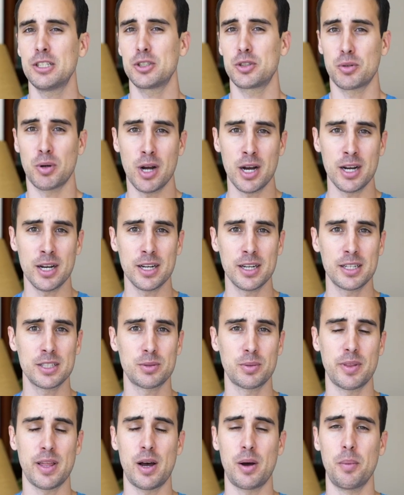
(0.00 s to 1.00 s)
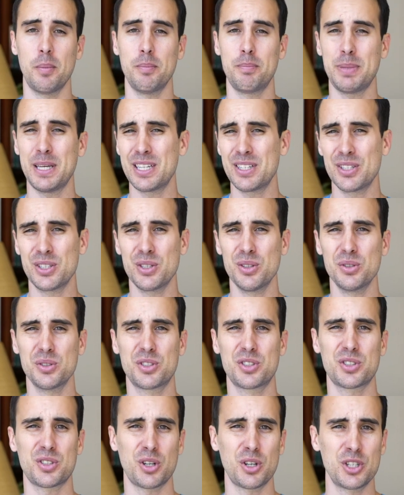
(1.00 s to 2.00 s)
drugs, without pills,
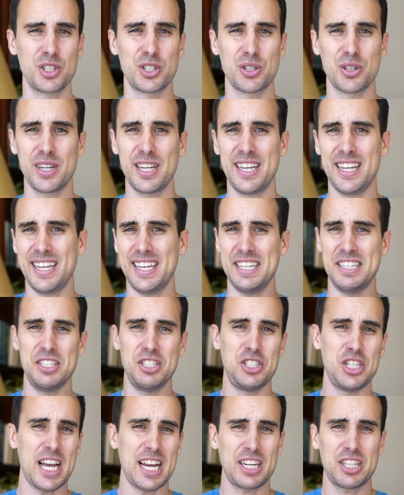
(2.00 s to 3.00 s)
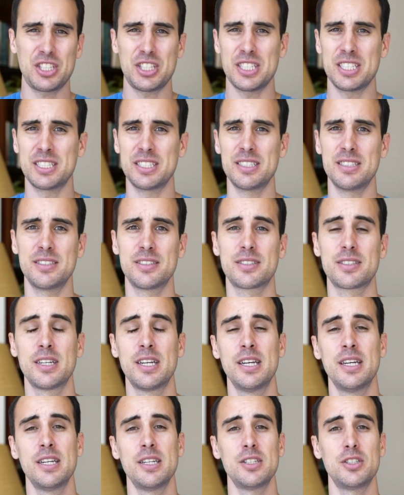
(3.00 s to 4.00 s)
surgery, injections,
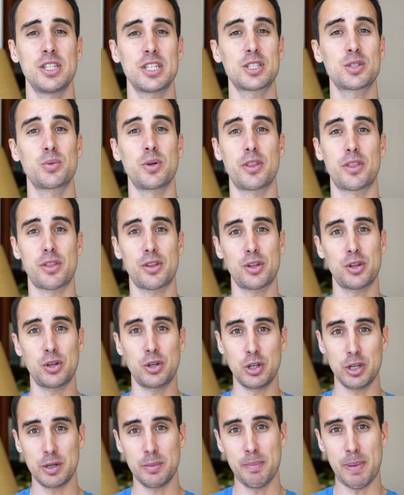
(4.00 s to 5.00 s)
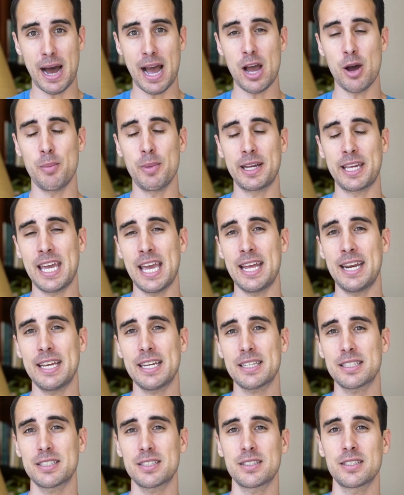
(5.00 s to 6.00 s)
just with good
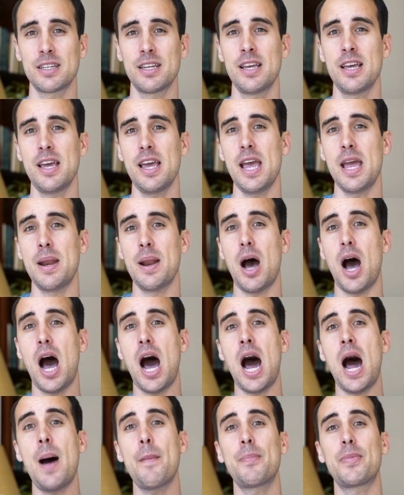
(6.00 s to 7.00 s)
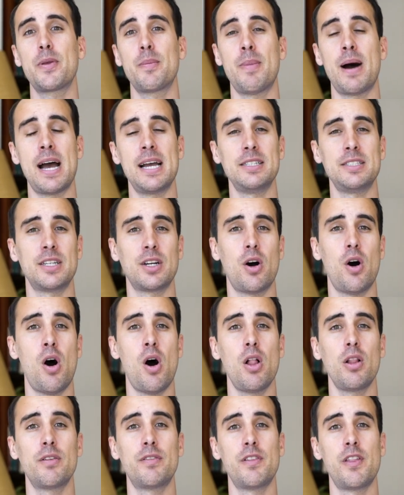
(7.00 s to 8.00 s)
biomechanics and optimizing
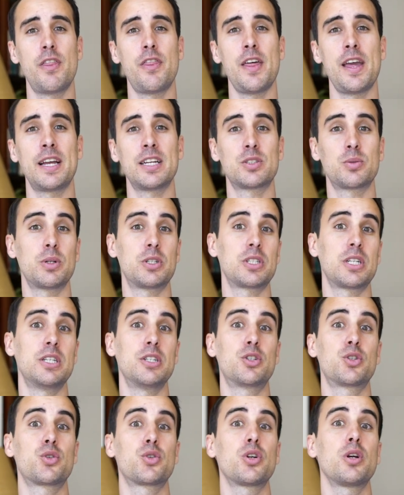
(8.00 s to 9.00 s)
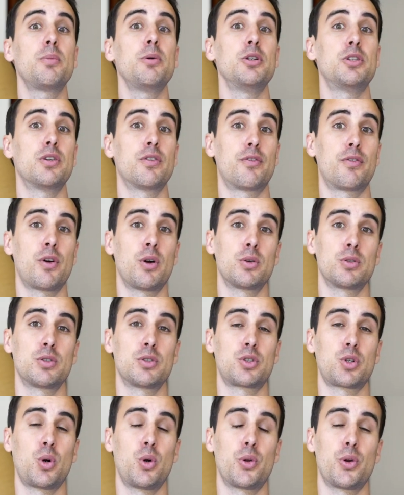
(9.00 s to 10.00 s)
all of the things which contribute to frozen
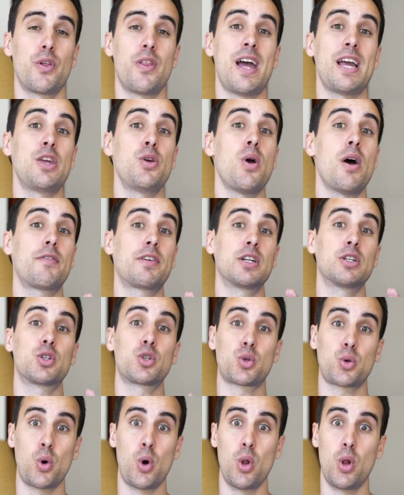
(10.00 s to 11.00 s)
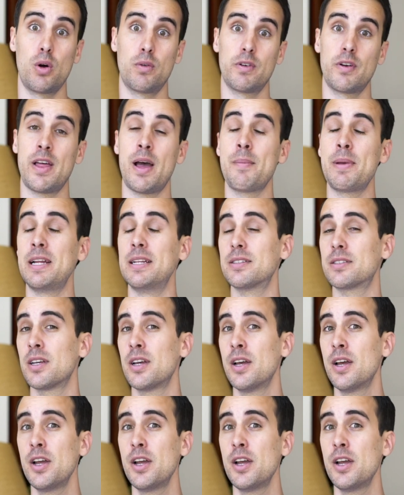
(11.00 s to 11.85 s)
shoulder that you have control over. That means